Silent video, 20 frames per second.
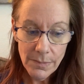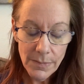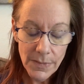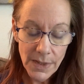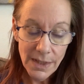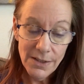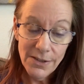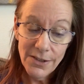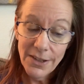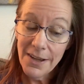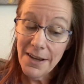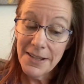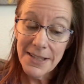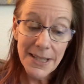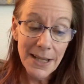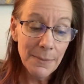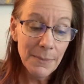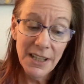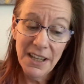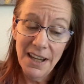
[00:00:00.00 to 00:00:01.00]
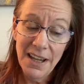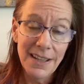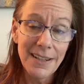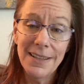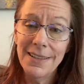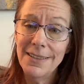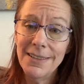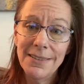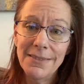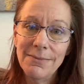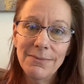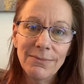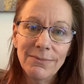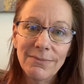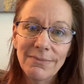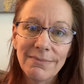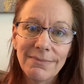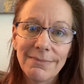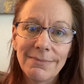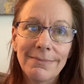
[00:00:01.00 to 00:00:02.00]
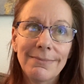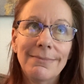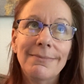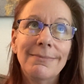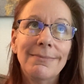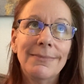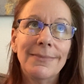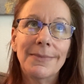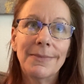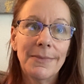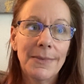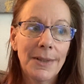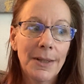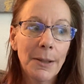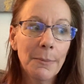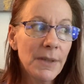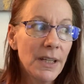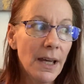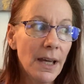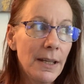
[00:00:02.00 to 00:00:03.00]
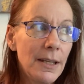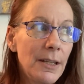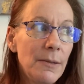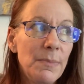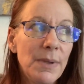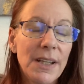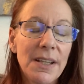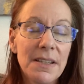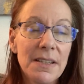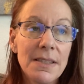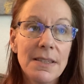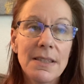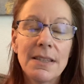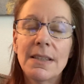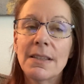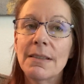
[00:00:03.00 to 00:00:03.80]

And you guys, I'm gutted. I'm gutted because